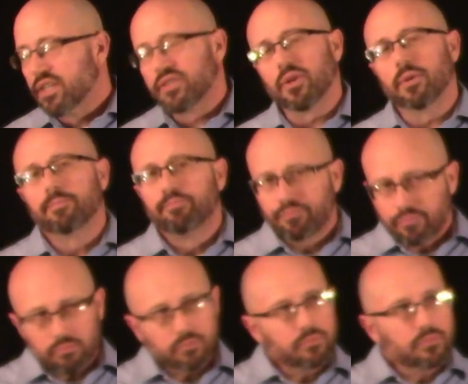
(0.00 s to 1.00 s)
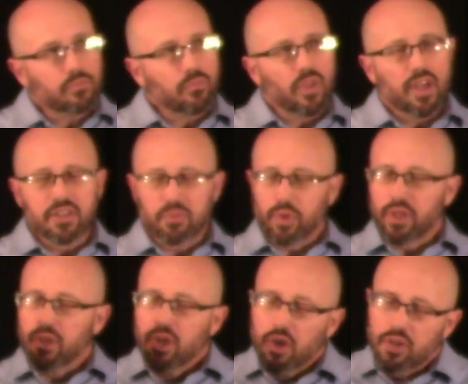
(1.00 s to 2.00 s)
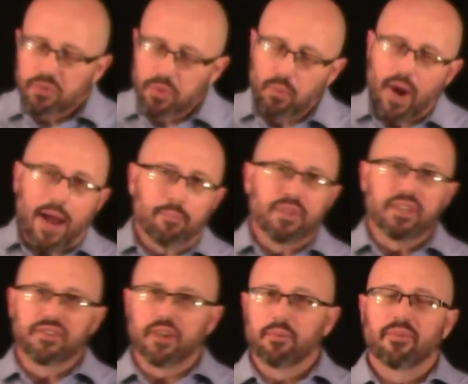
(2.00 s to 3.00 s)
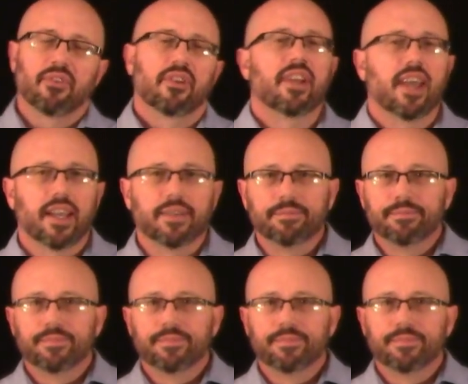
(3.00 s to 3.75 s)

So as we wrap this up for the day,